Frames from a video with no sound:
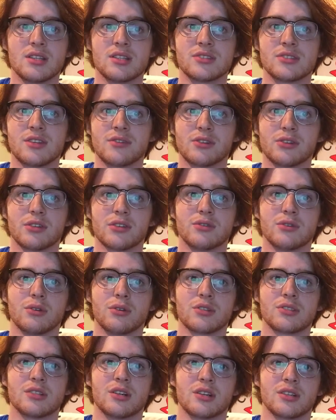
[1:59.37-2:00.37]
Several of the
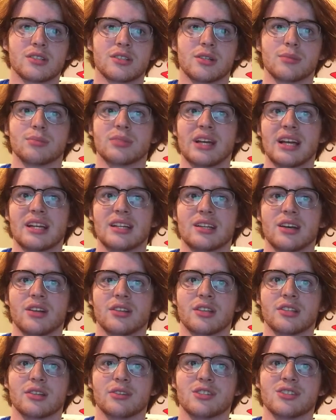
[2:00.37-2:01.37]
folk songs that are played
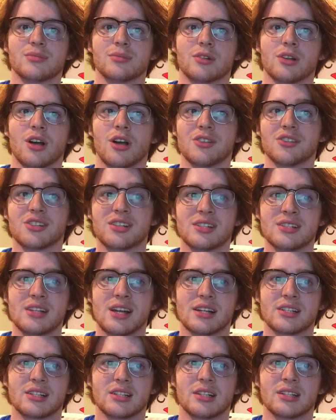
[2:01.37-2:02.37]
on the dulcimer also
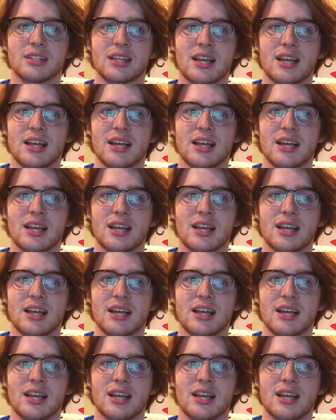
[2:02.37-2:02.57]
connect to the